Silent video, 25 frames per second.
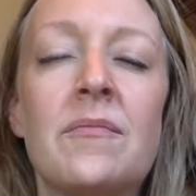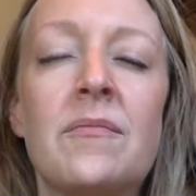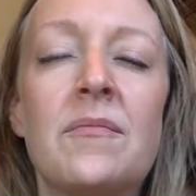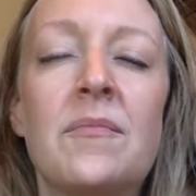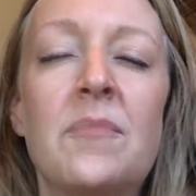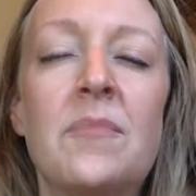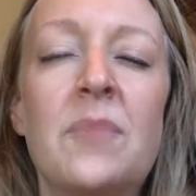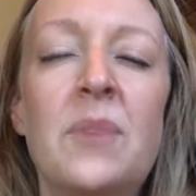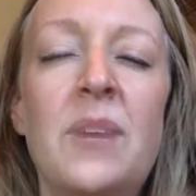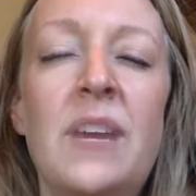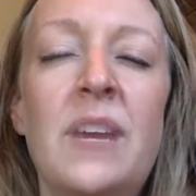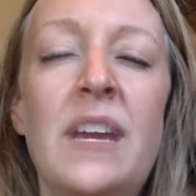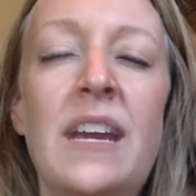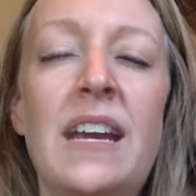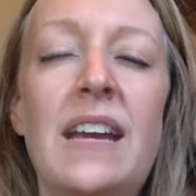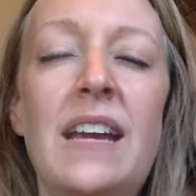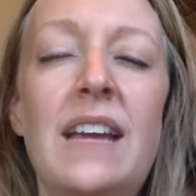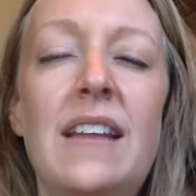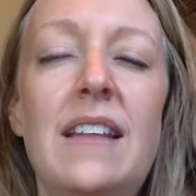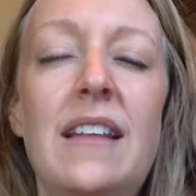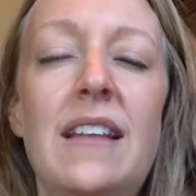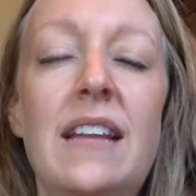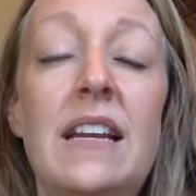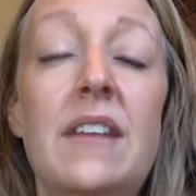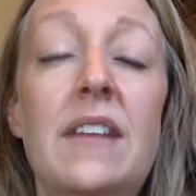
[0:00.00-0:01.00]

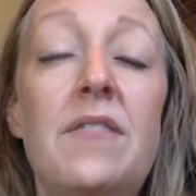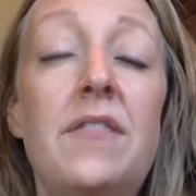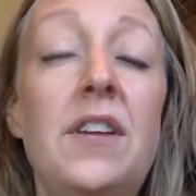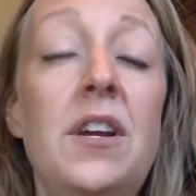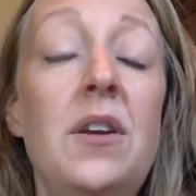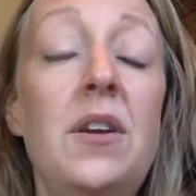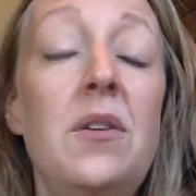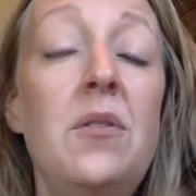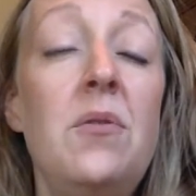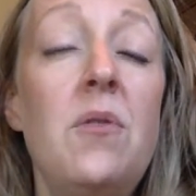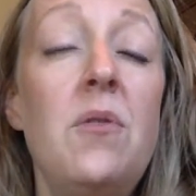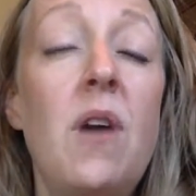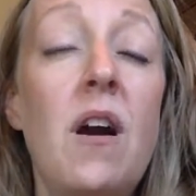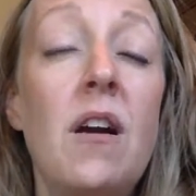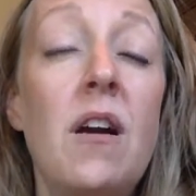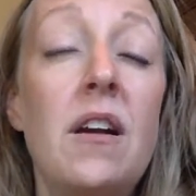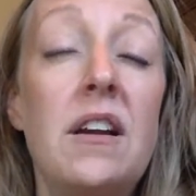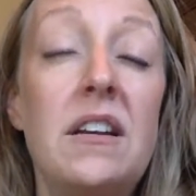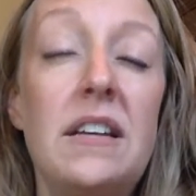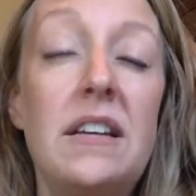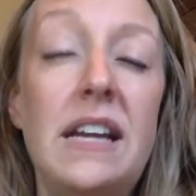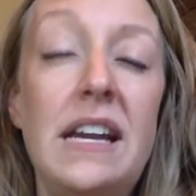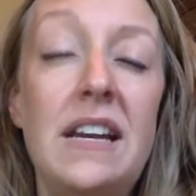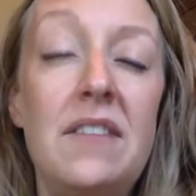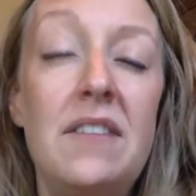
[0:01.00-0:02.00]
Breathe. And if you are
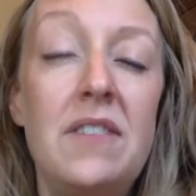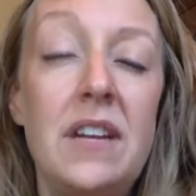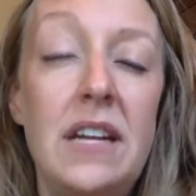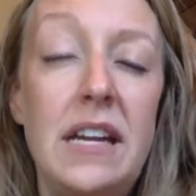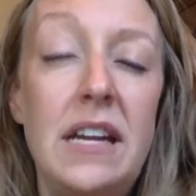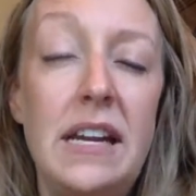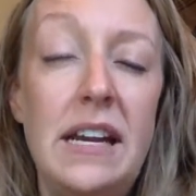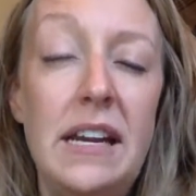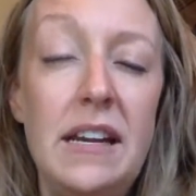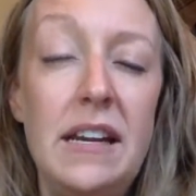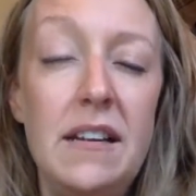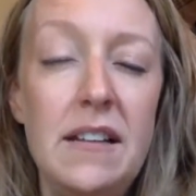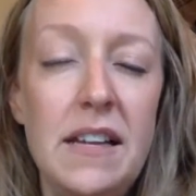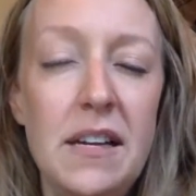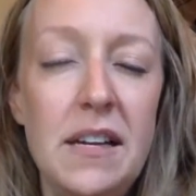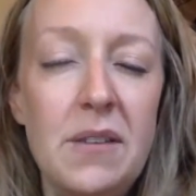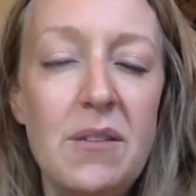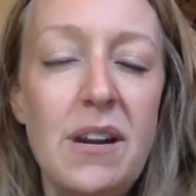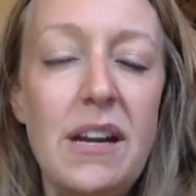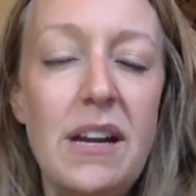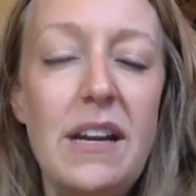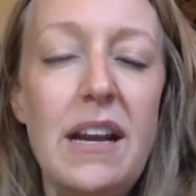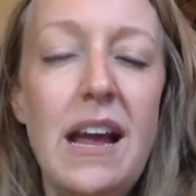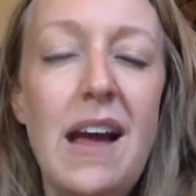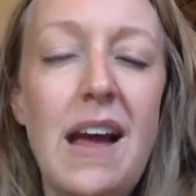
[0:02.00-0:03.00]
in need of any healing
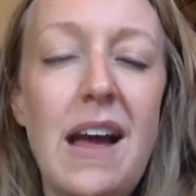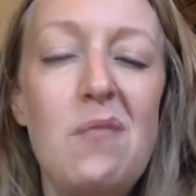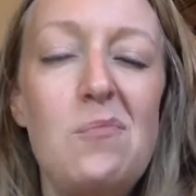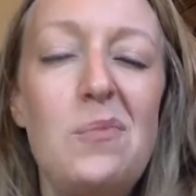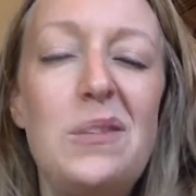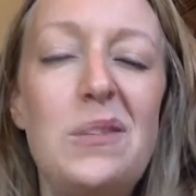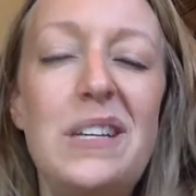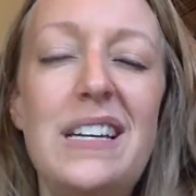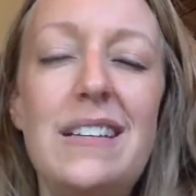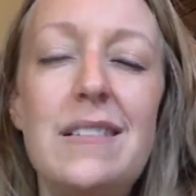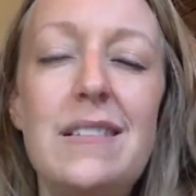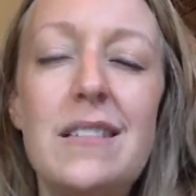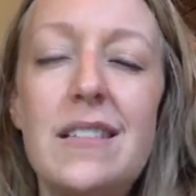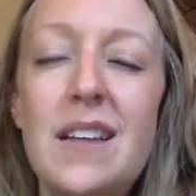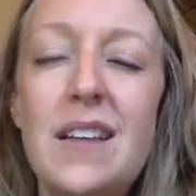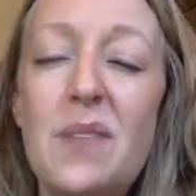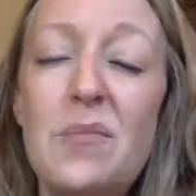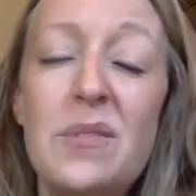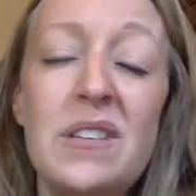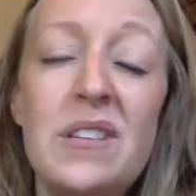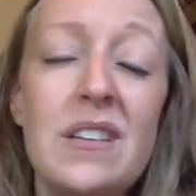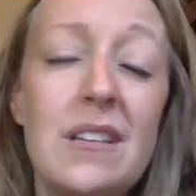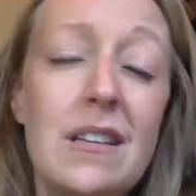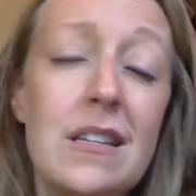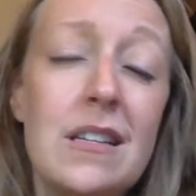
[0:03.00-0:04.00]
right now, please step
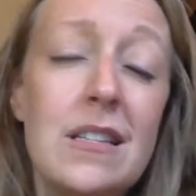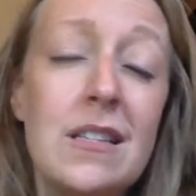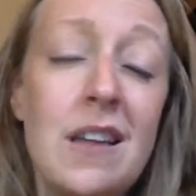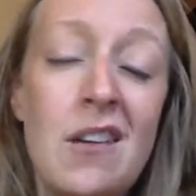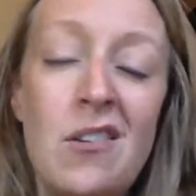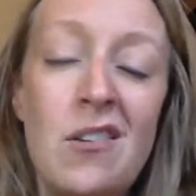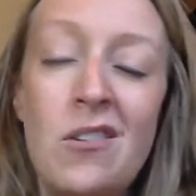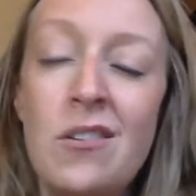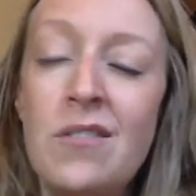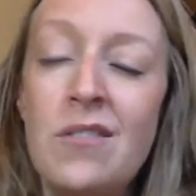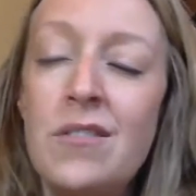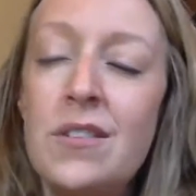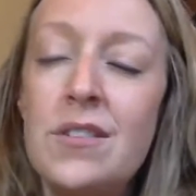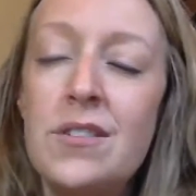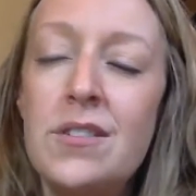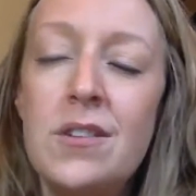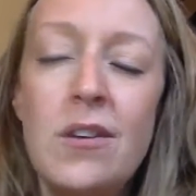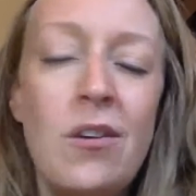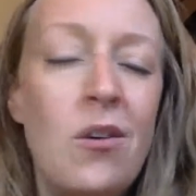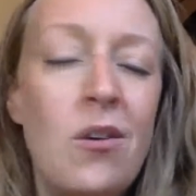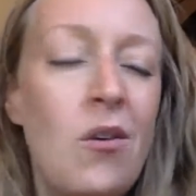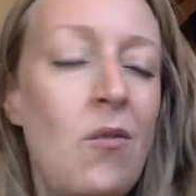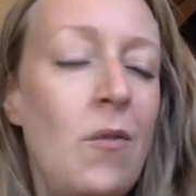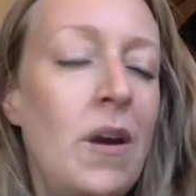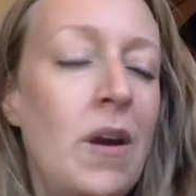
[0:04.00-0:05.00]
into the center of the
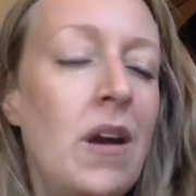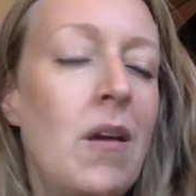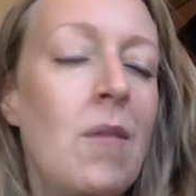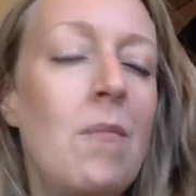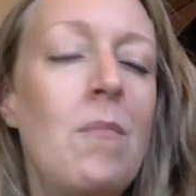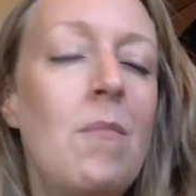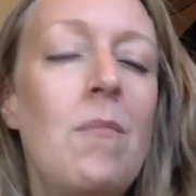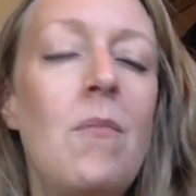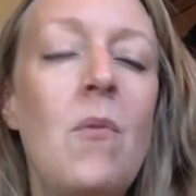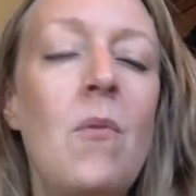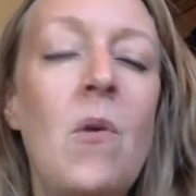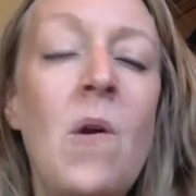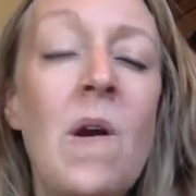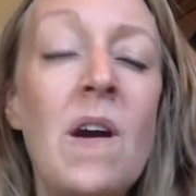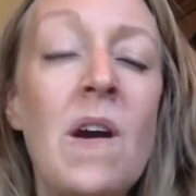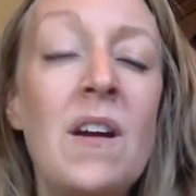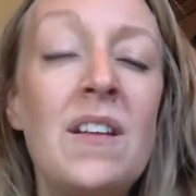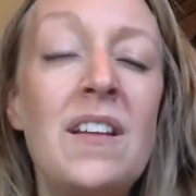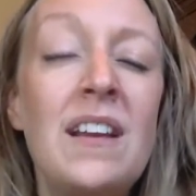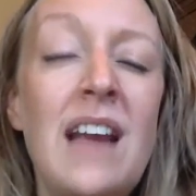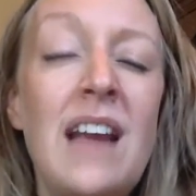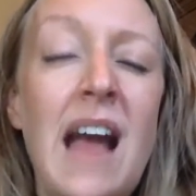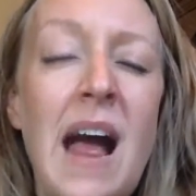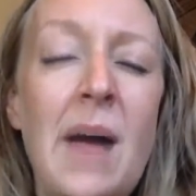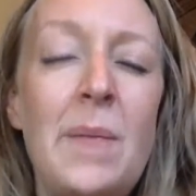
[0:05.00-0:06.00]
circle. We are more
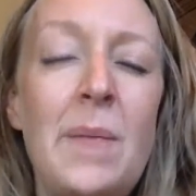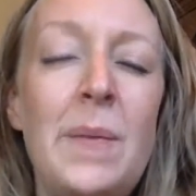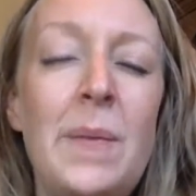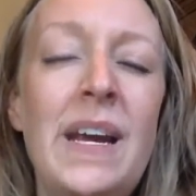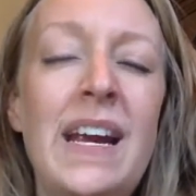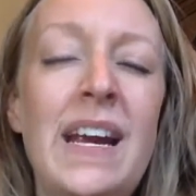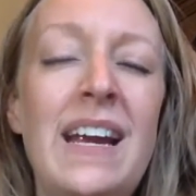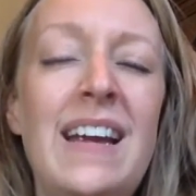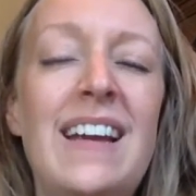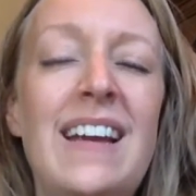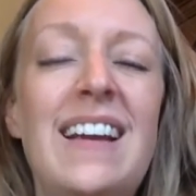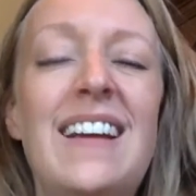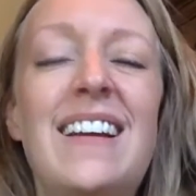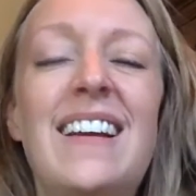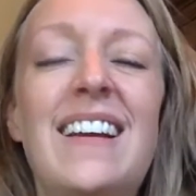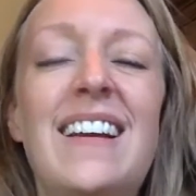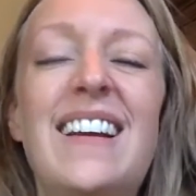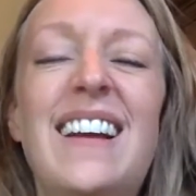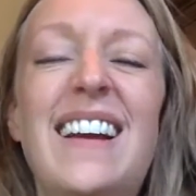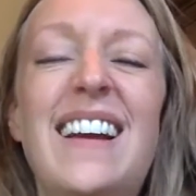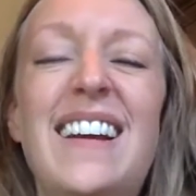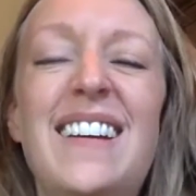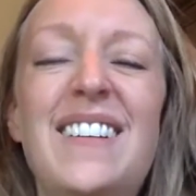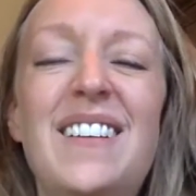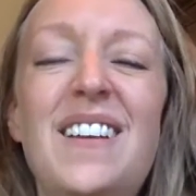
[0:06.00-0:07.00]
than happy
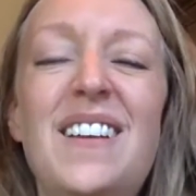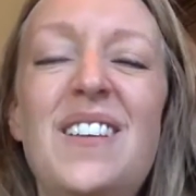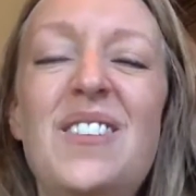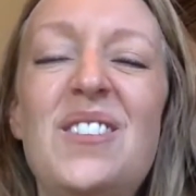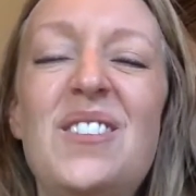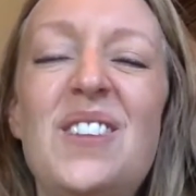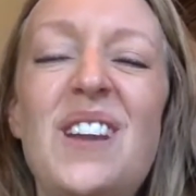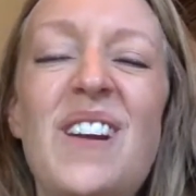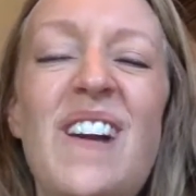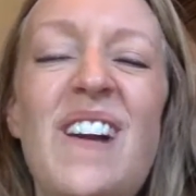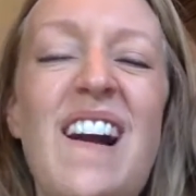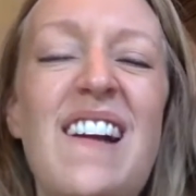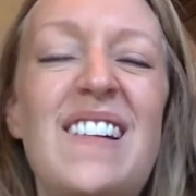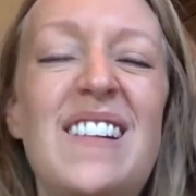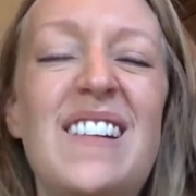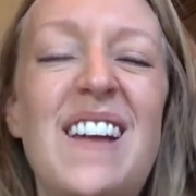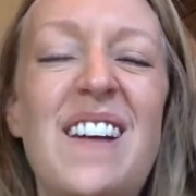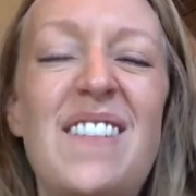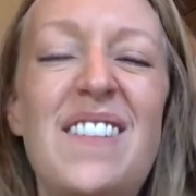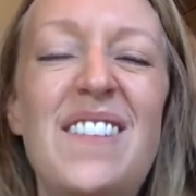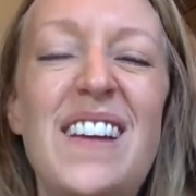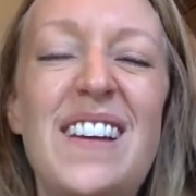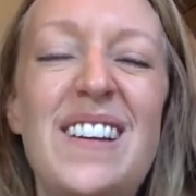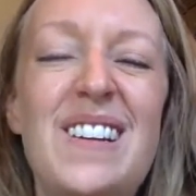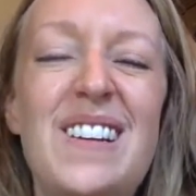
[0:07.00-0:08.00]
to share our
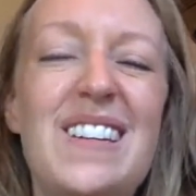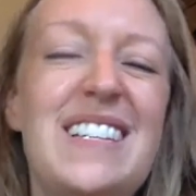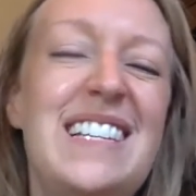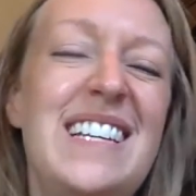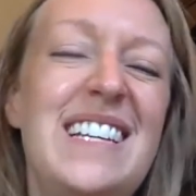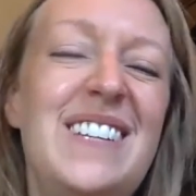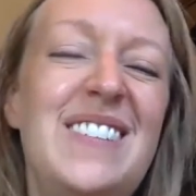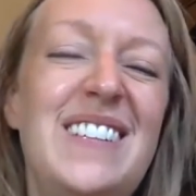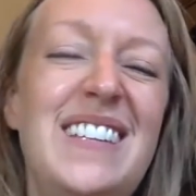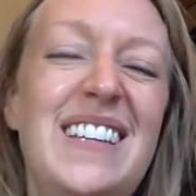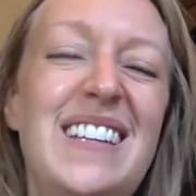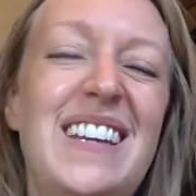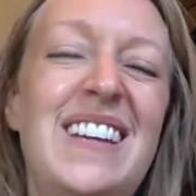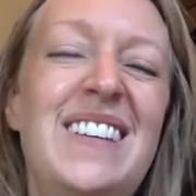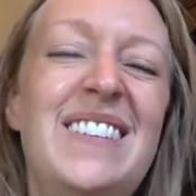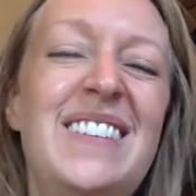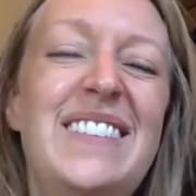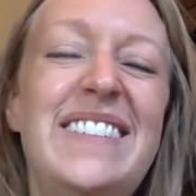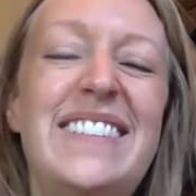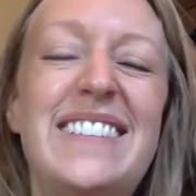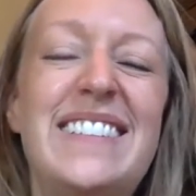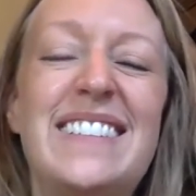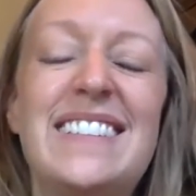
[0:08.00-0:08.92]
love energy with you.